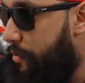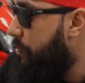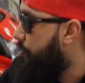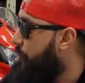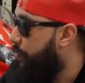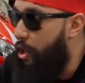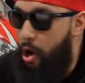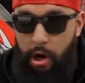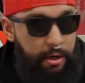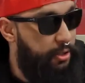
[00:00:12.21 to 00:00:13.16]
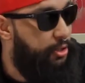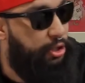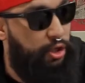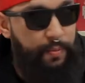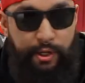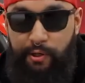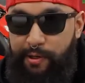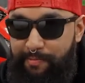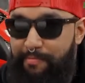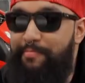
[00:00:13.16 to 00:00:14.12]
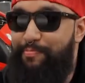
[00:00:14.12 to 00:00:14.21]
C B R, Super Duke,
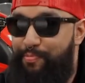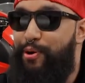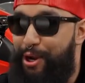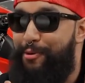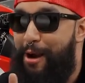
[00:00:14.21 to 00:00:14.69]
pretty